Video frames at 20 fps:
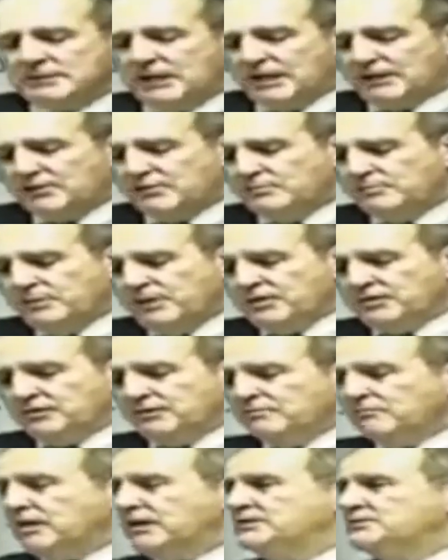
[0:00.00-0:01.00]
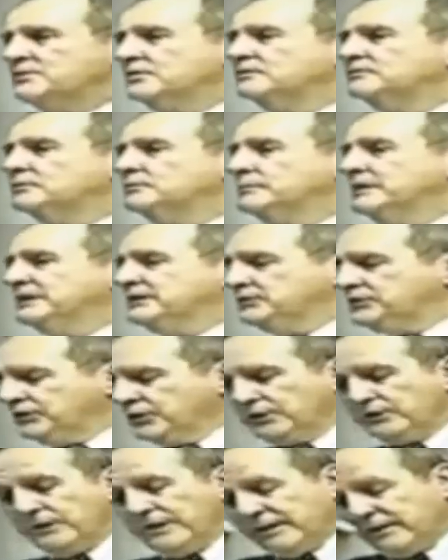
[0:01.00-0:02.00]
occupation rights over
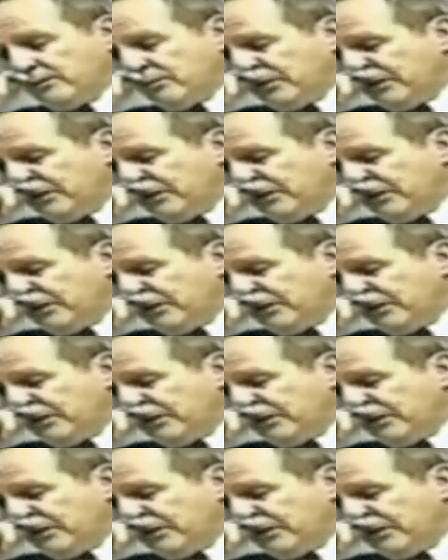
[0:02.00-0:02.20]
Manchuria,